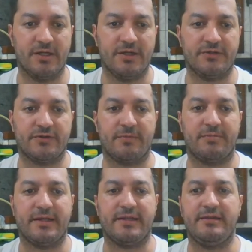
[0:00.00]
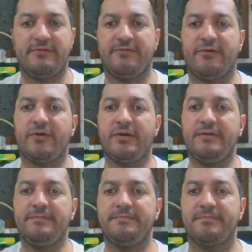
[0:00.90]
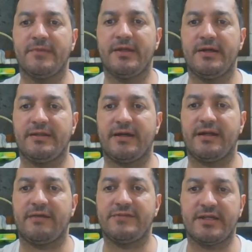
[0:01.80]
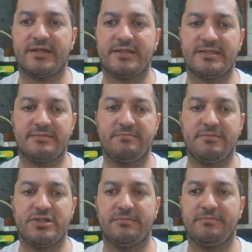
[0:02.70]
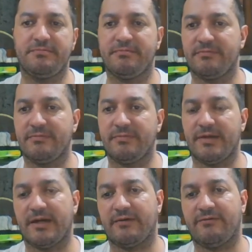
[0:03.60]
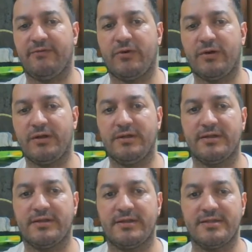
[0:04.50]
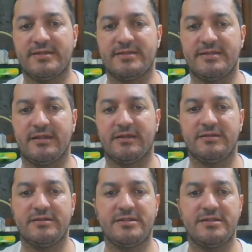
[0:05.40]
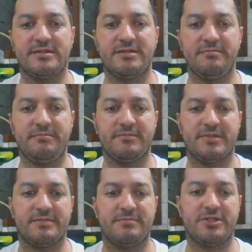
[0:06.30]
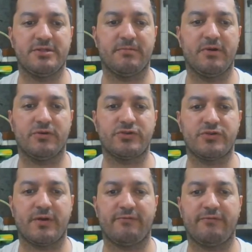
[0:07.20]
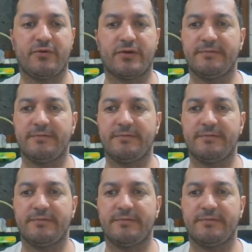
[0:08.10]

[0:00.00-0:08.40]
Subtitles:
So I played d4, knight f6, bishop f4. This is the London system. This bishop goes to f4.